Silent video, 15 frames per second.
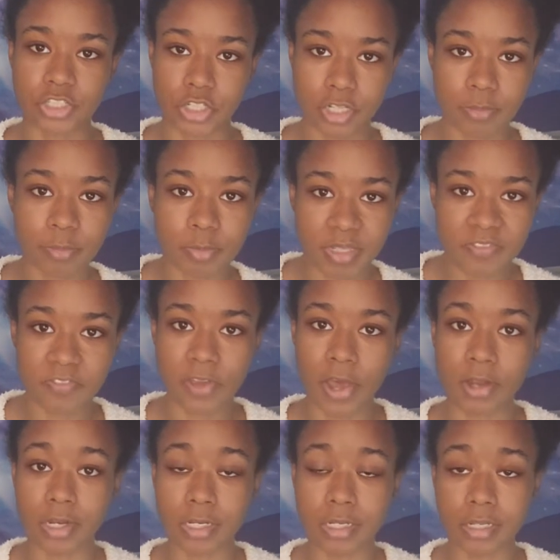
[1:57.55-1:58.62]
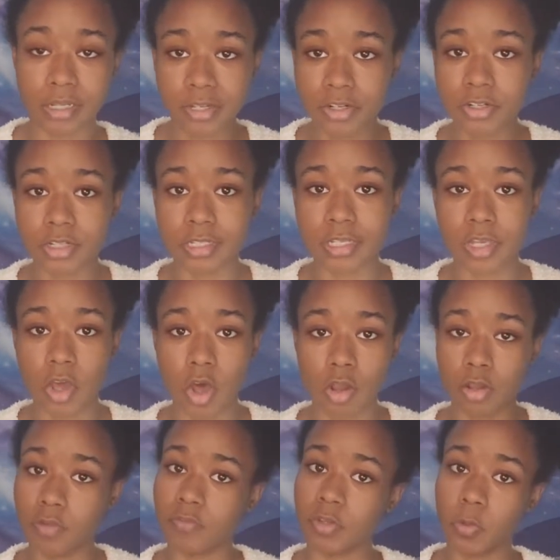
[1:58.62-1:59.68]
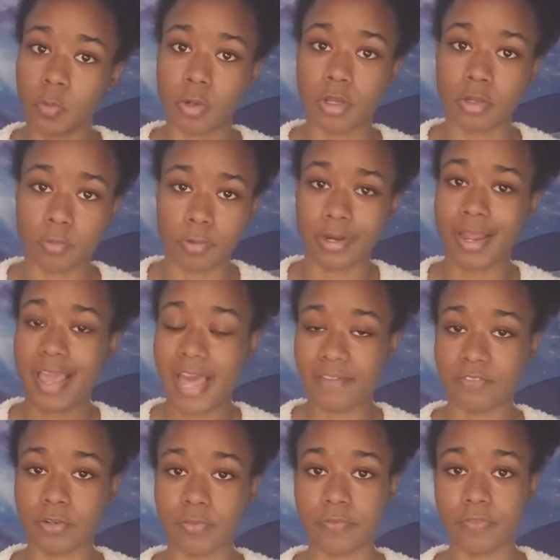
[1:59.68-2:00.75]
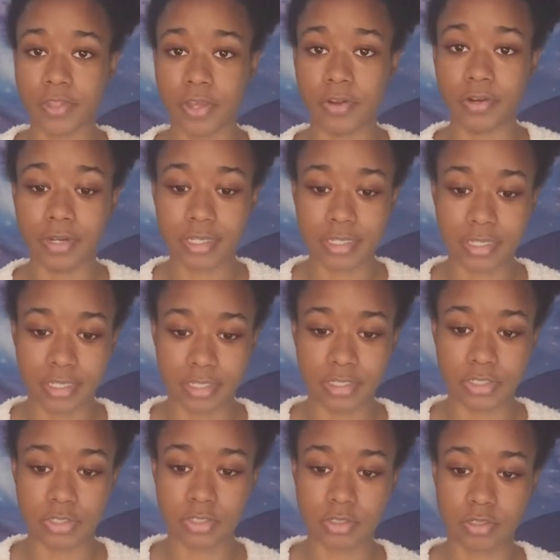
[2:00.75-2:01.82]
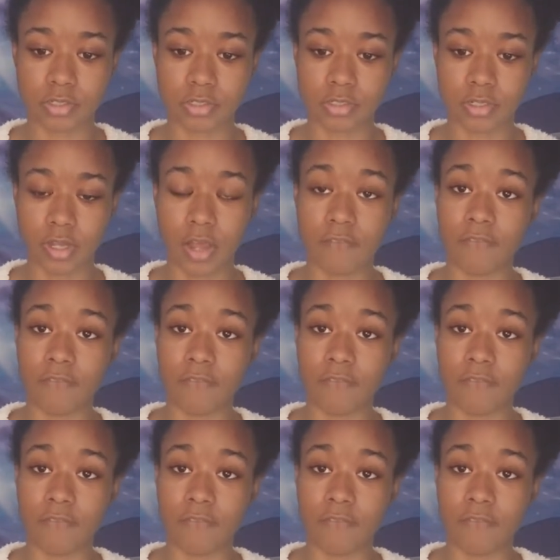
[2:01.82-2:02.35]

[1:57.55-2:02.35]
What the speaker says: it can be found literally all over the world wherever there is a